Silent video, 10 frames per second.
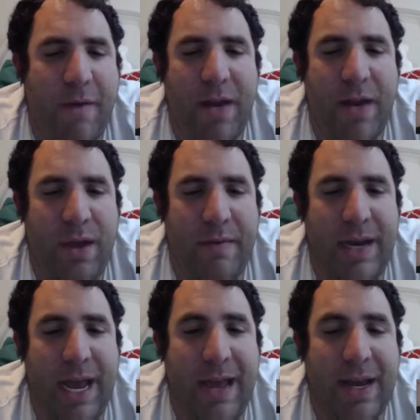videos every
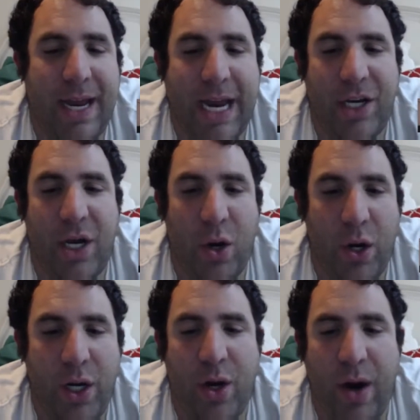day, it can actually
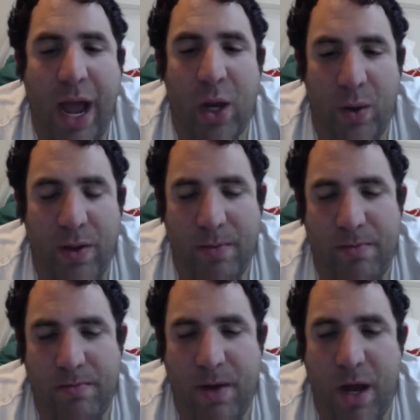hurt your algorithm
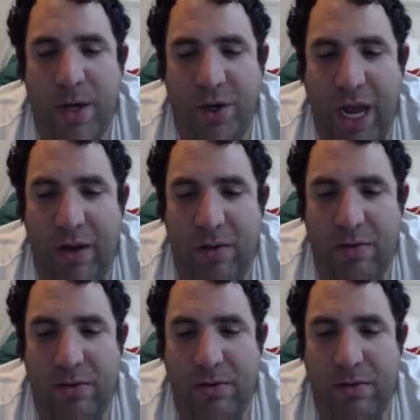on your channel.